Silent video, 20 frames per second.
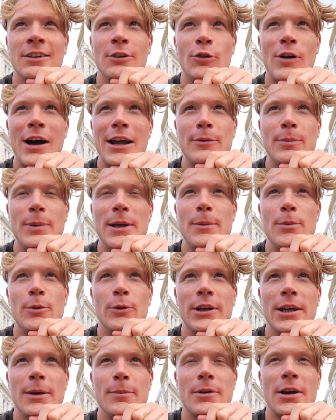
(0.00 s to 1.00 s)
Rad people
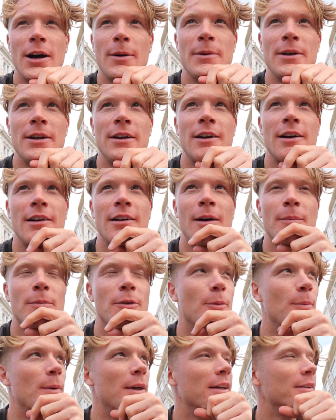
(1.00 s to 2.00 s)
keep coming up
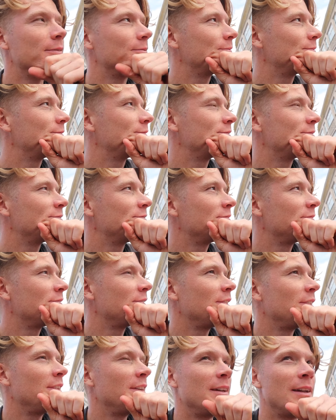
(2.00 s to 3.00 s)
to me
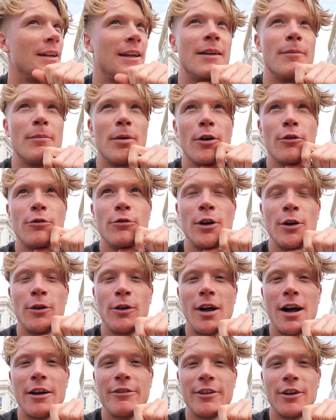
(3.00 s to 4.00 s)
in both real
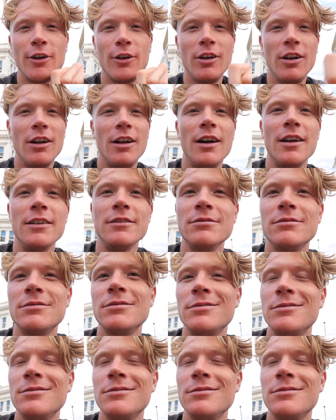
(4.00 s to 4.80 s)
life and online